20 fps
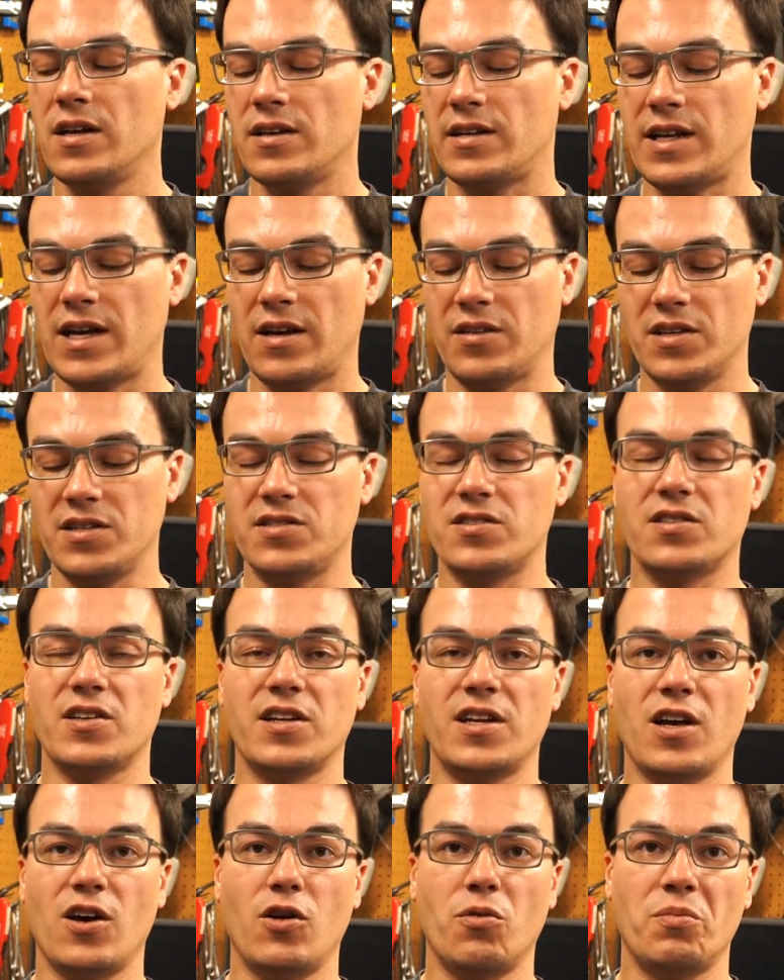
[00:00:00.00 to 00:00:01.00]
Now this is
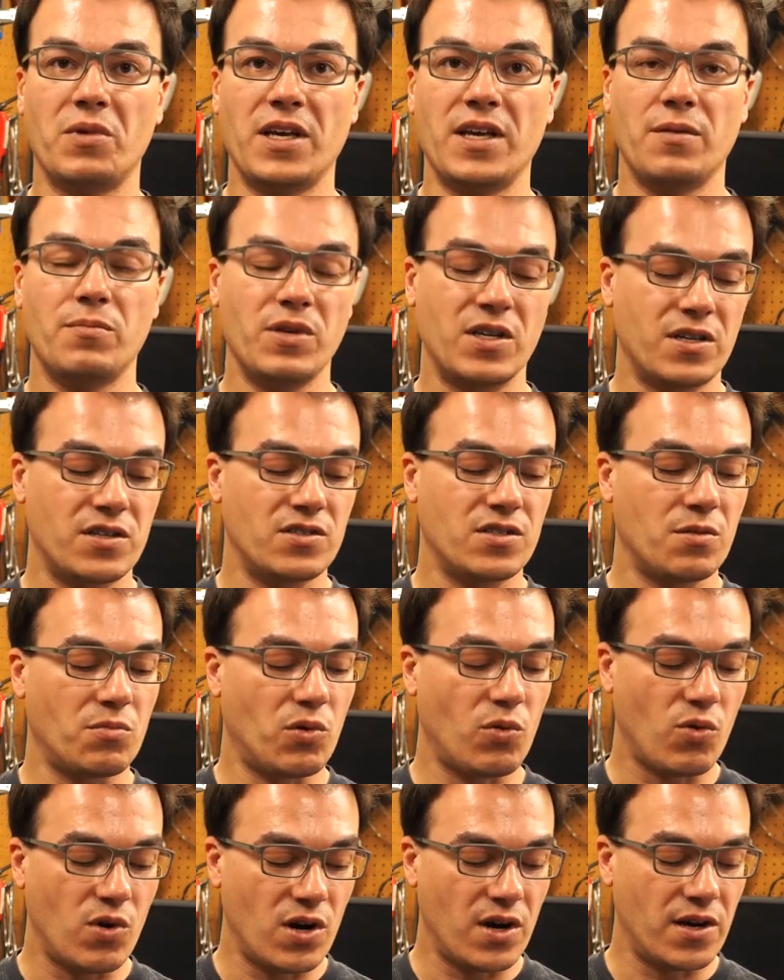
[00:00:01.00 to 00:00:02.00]
going to help me because,
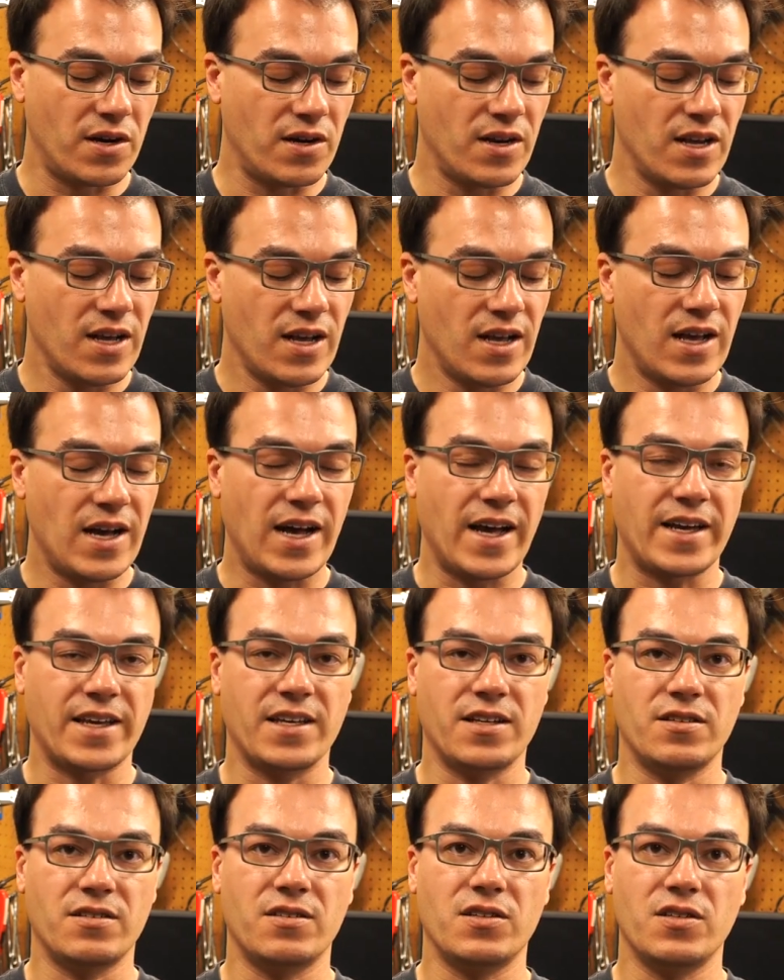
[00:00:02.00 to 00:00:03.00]
number one, I
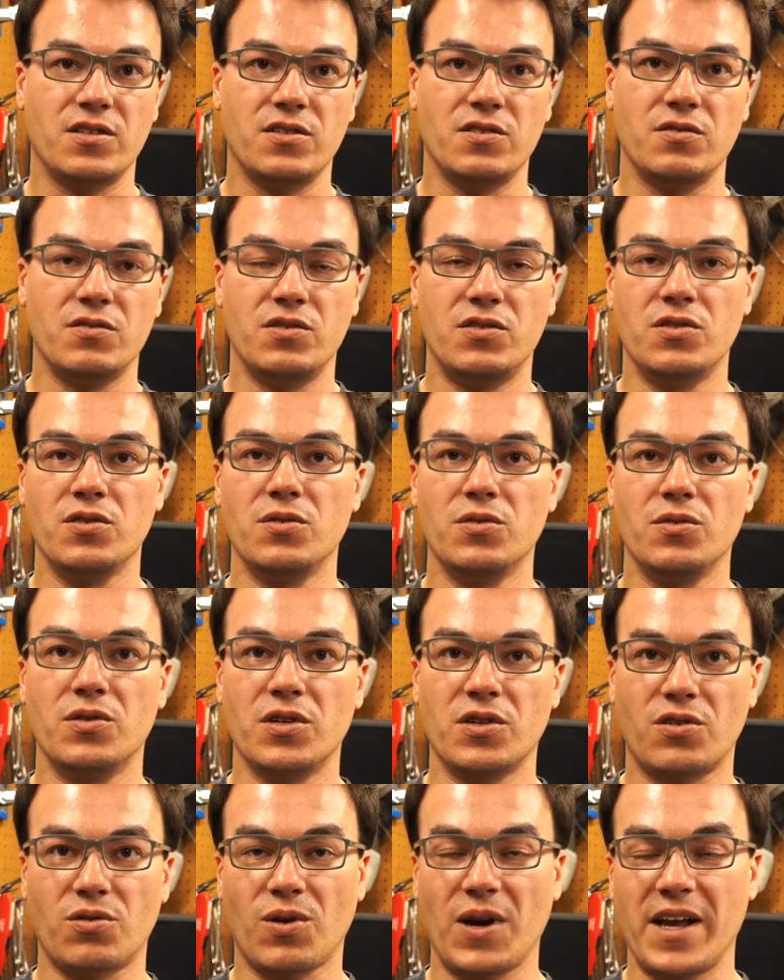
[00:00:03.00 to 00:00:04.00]
can do
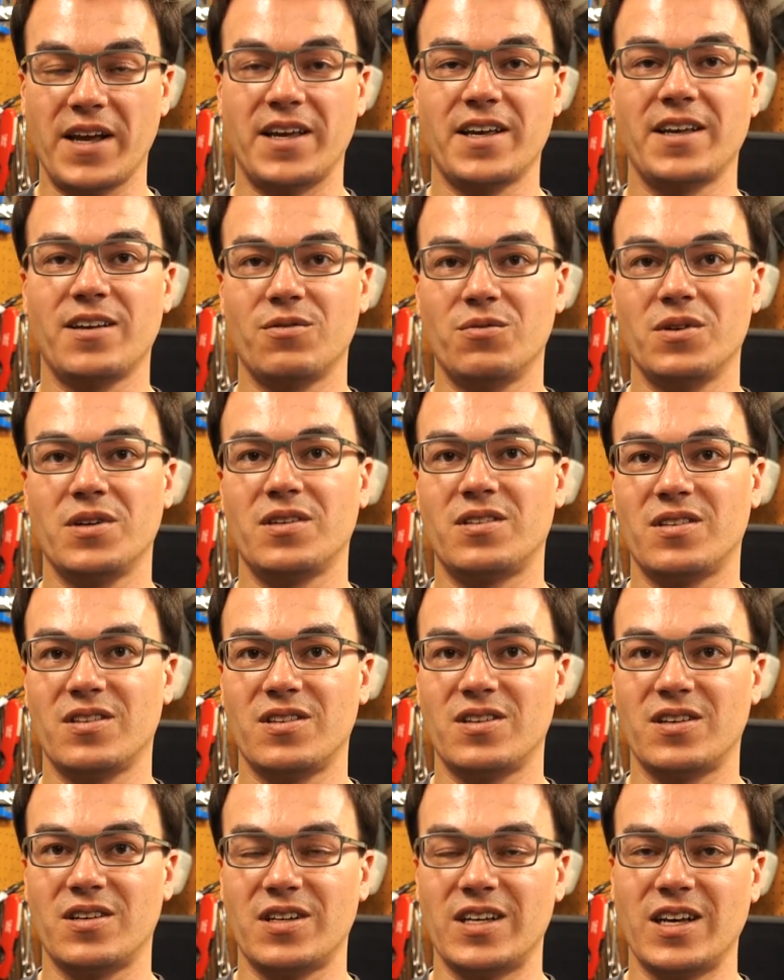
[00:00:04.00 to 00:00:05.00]
the cranking with
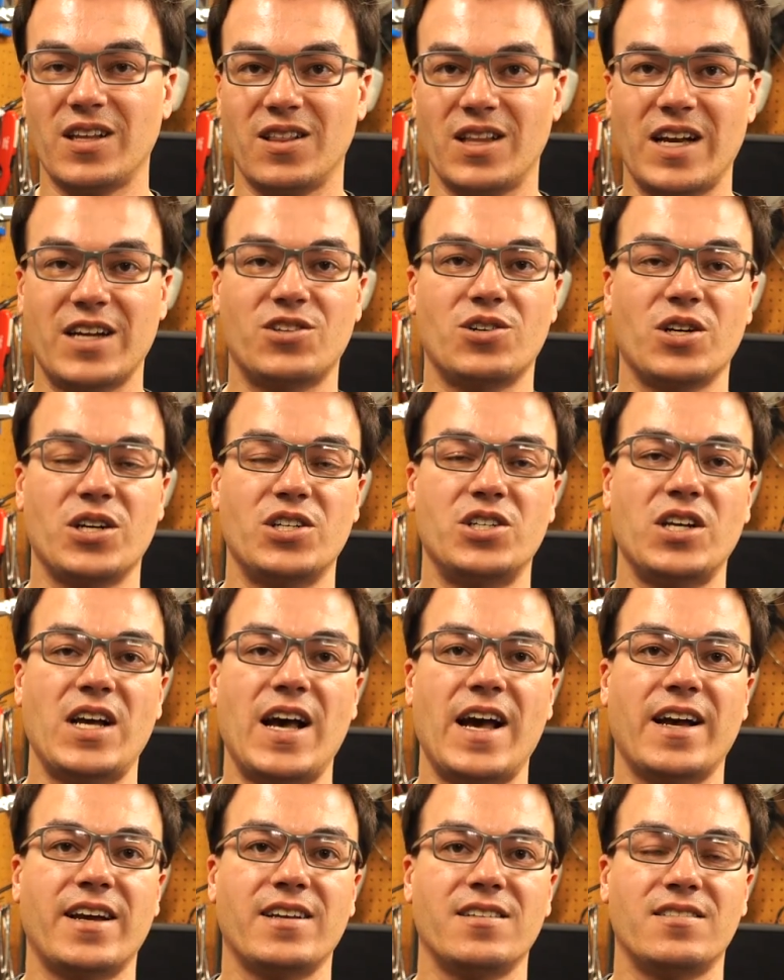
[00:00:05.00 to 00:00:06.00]
the electric
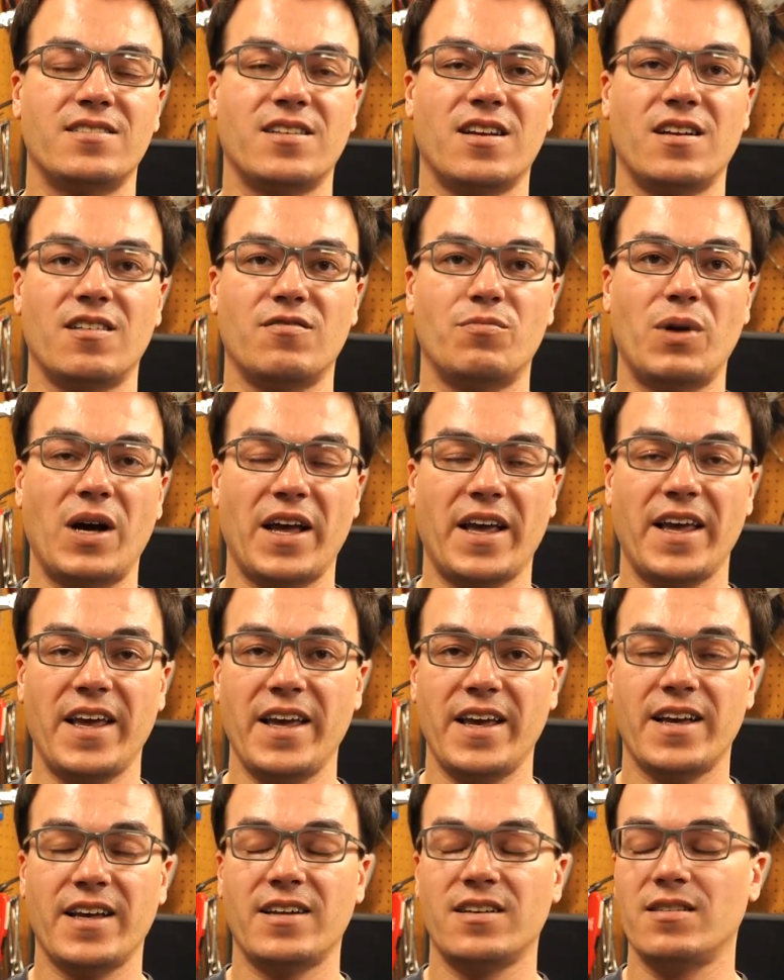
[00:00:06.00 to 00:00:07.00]
jack instead of by
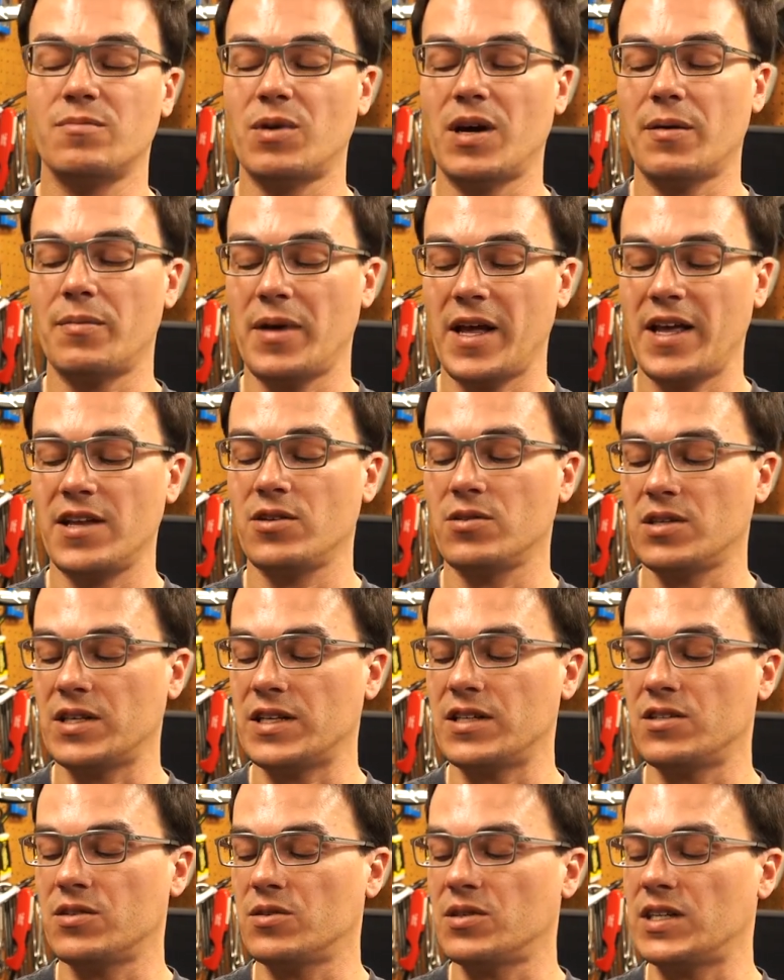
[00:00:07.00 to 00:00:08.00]
hand, by
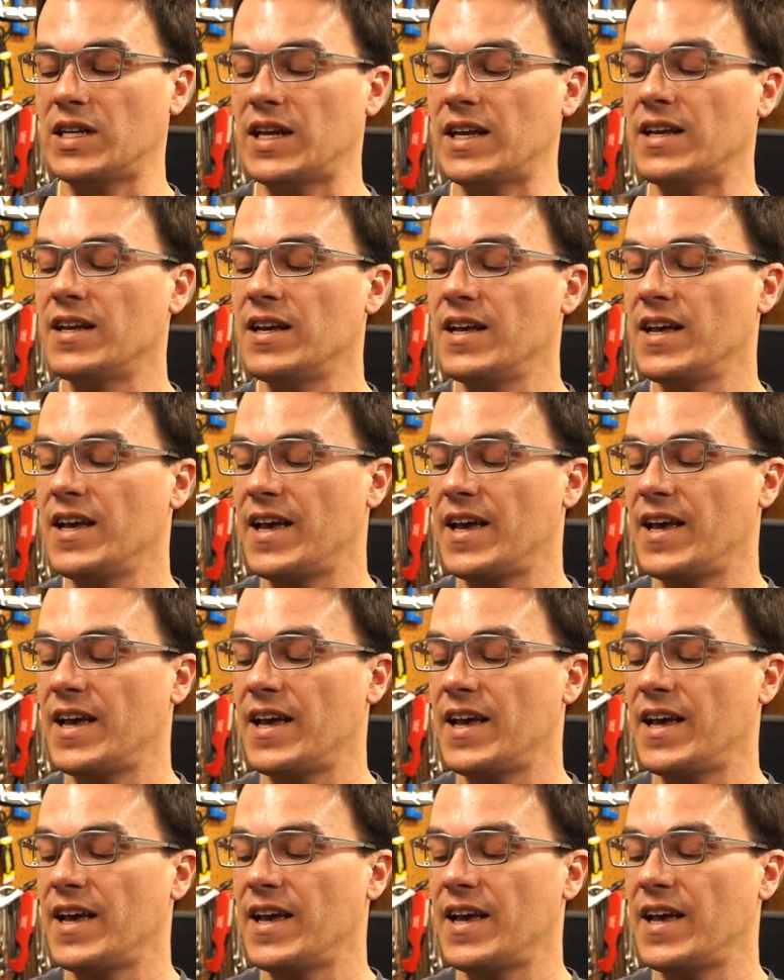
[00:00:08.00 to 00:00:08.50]
manually doing it,